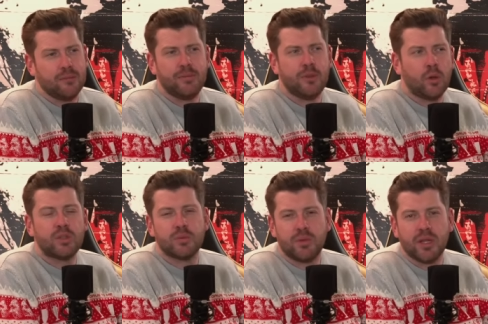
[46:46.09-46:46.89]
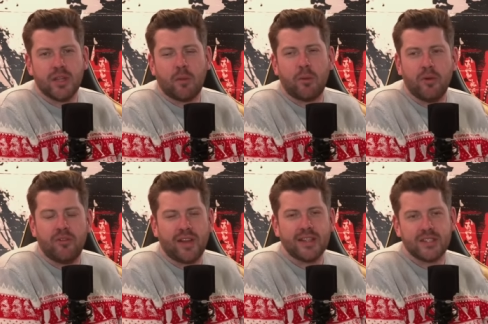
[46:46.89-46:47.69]
notable Liverpool
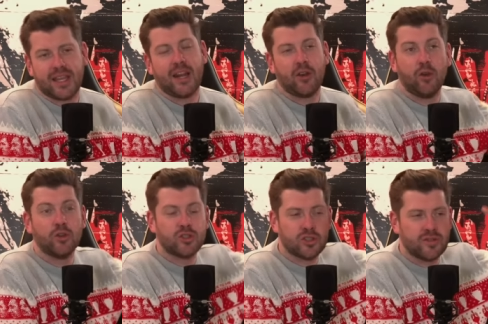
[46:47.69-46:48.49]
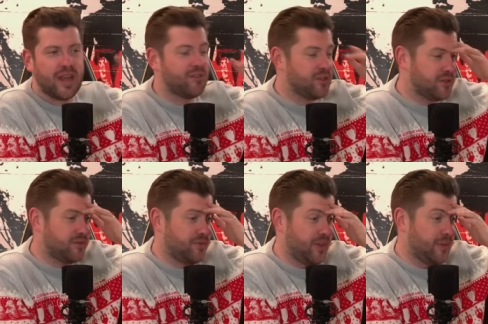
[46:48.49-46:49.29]
fans, again, at all sorts of levels
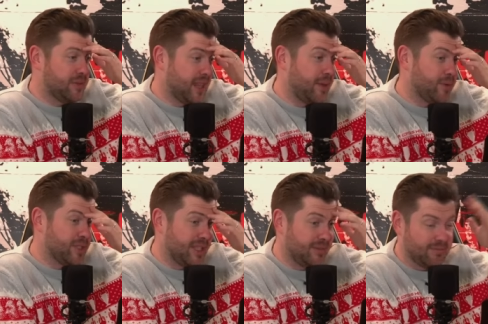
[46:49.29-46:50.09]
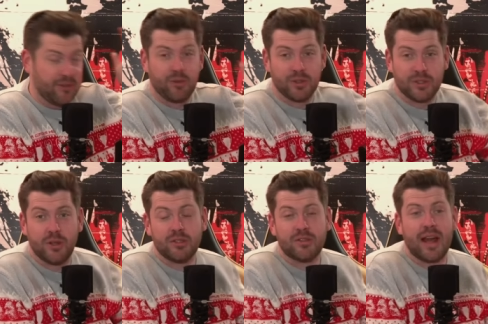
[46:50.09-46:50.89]
of fame, celebrity, influence and
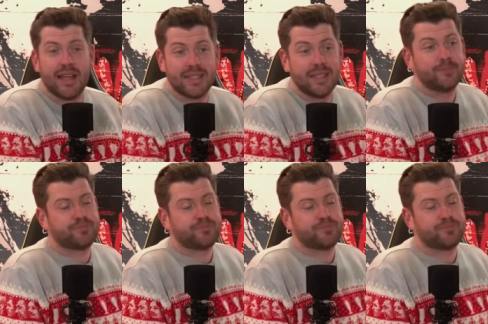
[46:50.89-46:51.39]
notoriety,